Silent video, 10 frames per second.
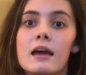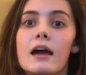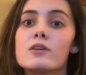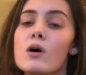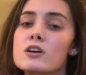
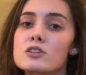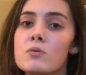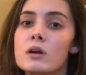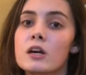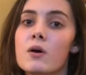And you also
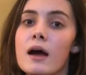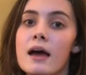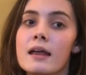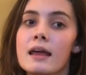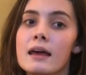want to go
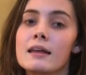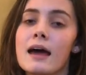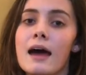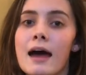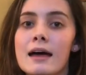ahead and
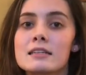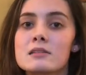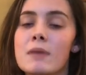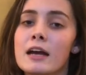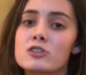add
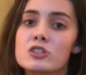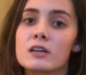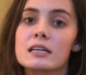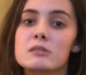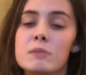some extra
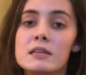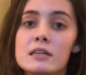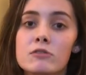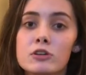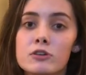like
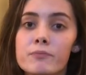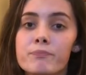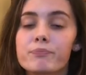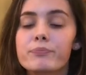spending room